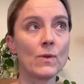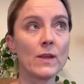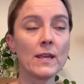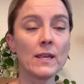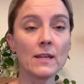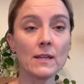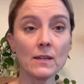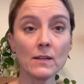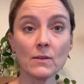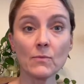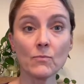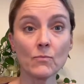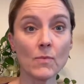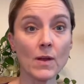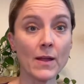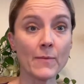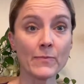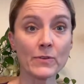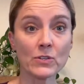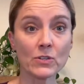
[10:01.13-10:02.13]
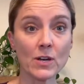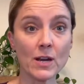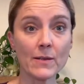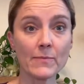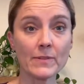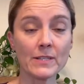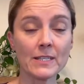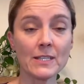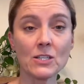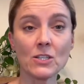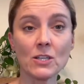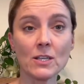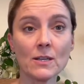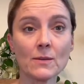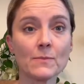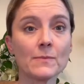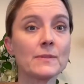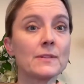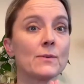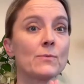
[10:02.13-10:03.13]
We I prescribe
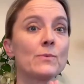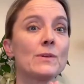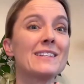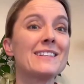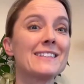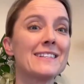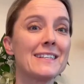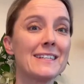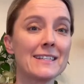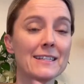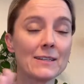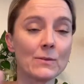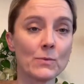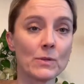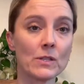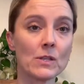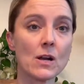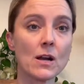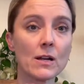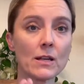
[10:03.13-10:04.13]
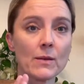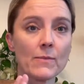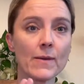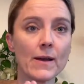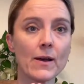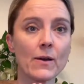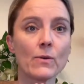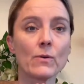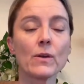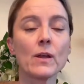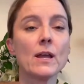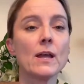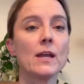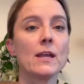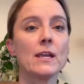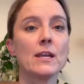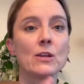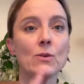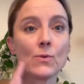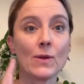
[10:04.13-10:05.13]
CGMs and we sit and we talk about,
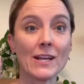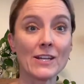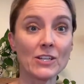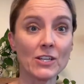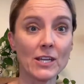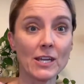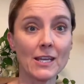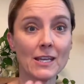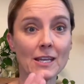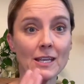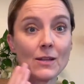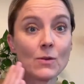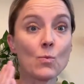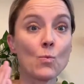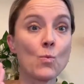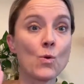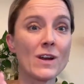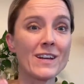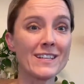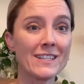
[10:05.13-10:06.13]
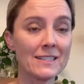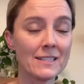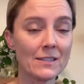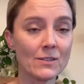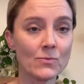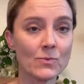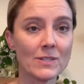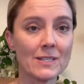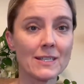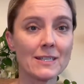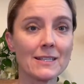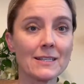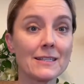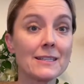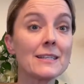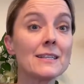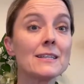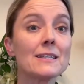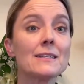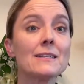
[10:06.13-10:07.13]
you know, educating what insulin
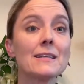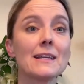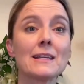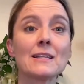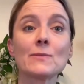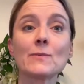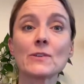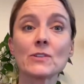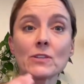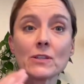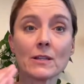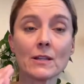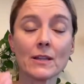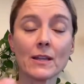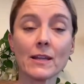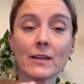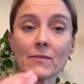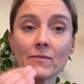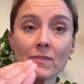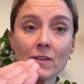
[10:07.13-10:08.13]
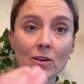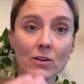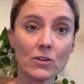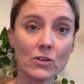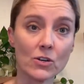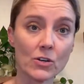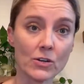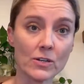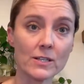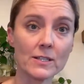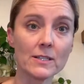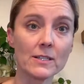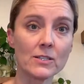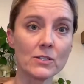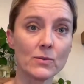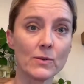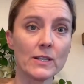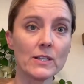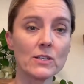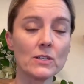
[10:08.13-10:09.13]
resistance is, especially in the light of their current
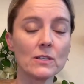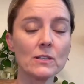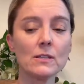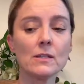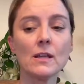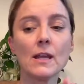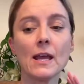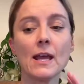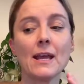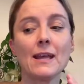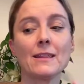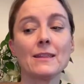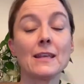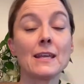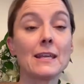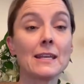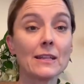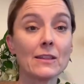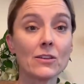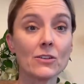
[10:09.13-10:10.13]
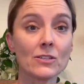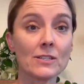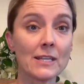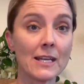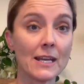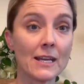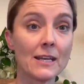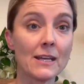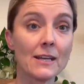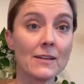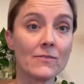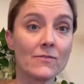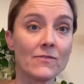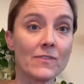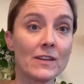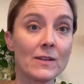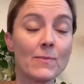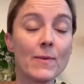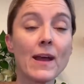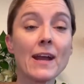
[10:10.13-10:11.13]
situation. They get their data and
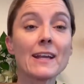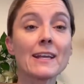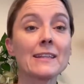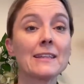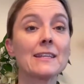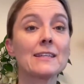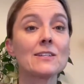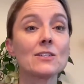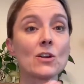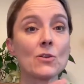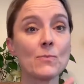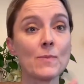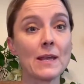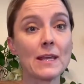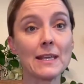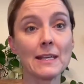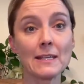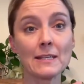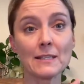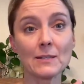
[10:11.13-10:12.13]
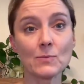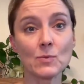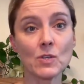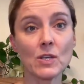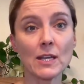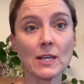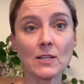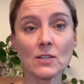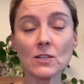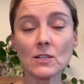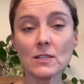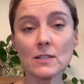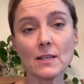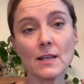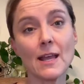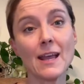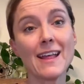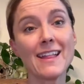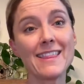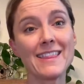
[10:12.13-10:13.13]
feedback and they start making some changes